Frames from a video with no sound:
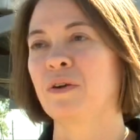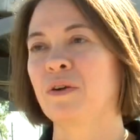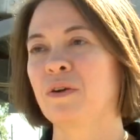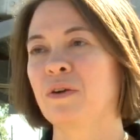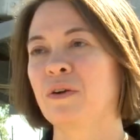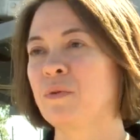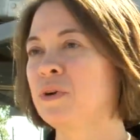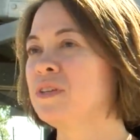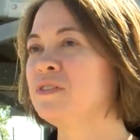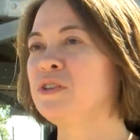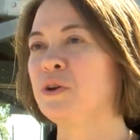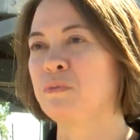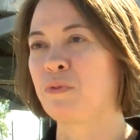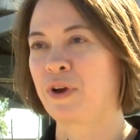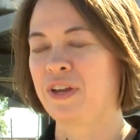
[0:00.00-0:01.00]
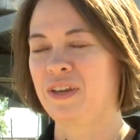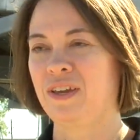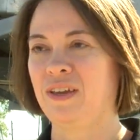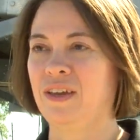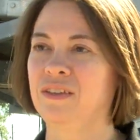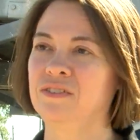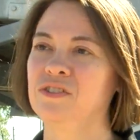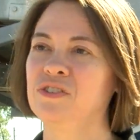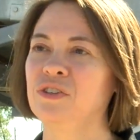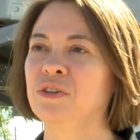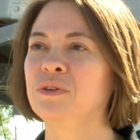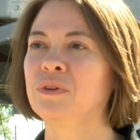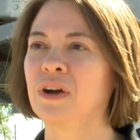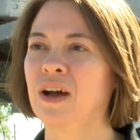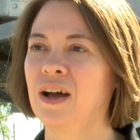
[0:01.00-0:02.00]
There was no breaking
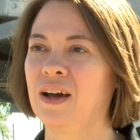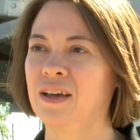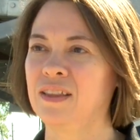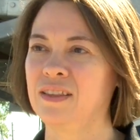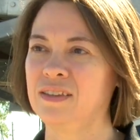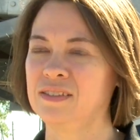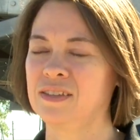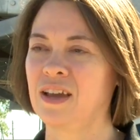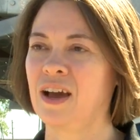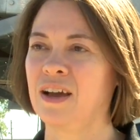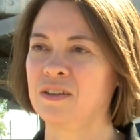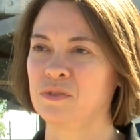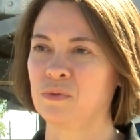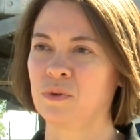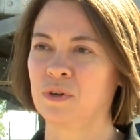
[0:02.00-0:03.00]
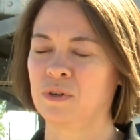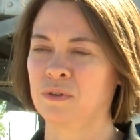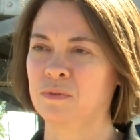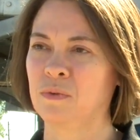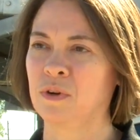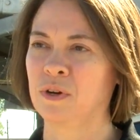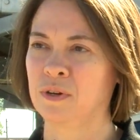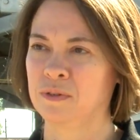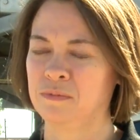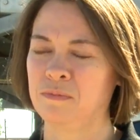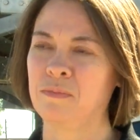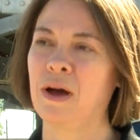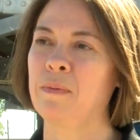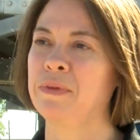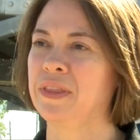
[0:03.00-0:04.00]
into. Uh, these guys were, were
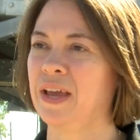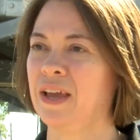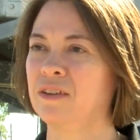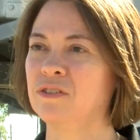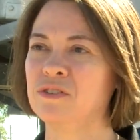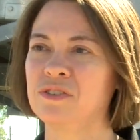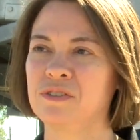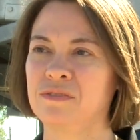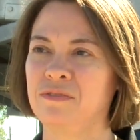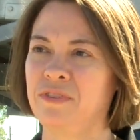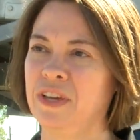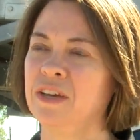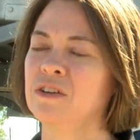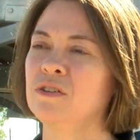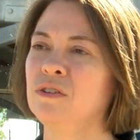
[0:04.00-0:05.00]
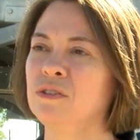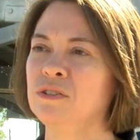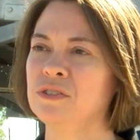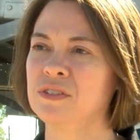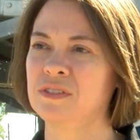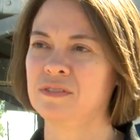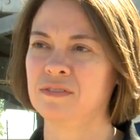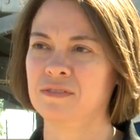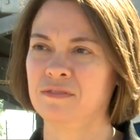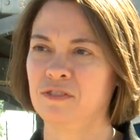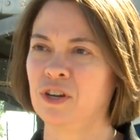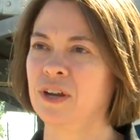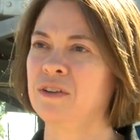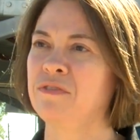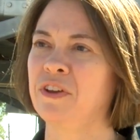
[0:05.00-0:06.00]
popping the handles of vehicles,
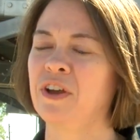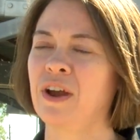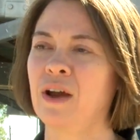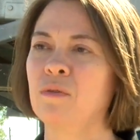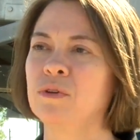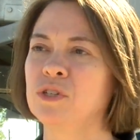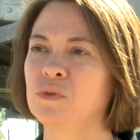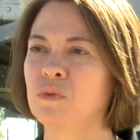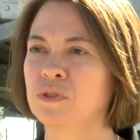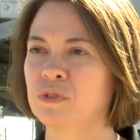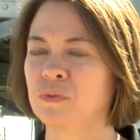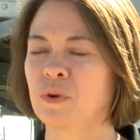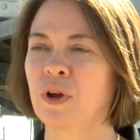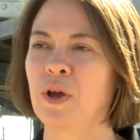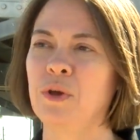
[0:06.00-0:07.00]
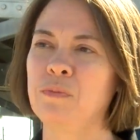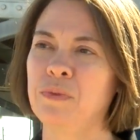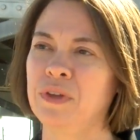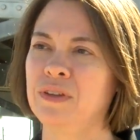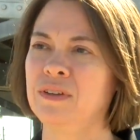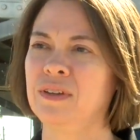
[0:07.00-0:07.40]
trying to figure out which ones were open.